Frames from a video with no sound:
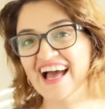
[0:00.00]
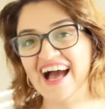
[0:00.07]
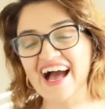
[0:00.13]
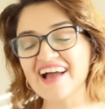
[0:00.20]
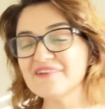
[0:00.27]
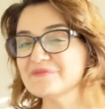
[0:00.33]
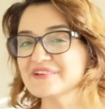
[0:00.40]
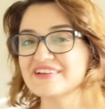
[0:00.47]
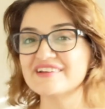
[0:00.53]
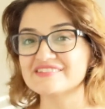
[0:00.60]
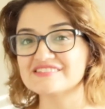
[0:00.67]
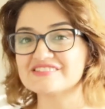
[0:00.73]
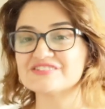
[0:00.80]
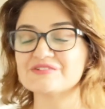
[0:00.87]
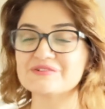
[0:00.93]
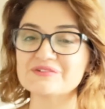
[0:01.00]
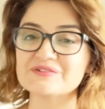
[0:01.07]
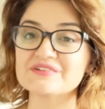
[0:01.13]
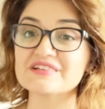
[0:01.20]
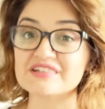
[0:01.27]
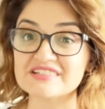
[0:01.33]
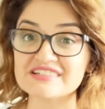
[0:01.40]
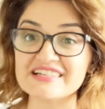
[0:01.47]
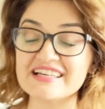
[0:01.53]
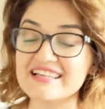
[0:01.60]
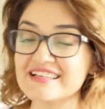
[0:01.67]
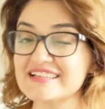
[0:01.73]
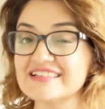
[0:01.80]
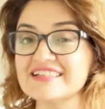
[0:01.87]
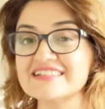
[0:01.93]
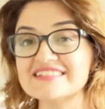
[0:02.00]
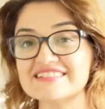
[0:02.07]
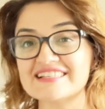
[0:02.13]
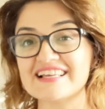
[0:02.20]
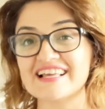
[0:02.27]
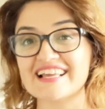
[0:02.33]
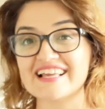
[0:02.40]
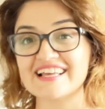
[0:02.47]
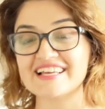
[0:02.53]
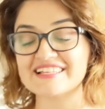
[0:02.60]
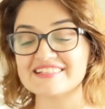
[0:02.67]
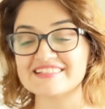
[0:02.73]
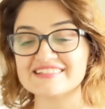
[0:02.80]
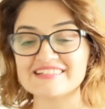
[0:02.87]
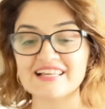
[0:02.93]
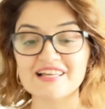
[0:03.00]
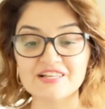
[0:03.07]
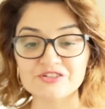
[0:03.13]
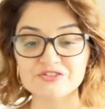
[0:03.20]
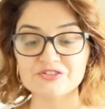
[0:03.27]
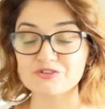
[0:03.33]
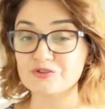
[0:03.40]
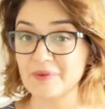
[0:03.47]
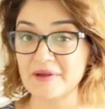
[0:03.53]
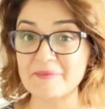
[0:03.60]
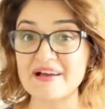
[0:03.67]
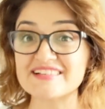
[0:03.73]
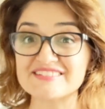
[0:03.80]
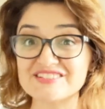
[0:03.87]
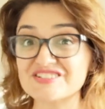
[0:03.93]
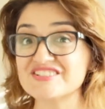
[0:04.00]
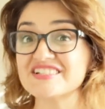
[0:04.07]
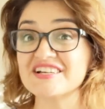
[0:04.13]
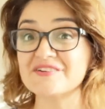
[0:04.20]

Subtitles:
I'm here to learn English and to do my master's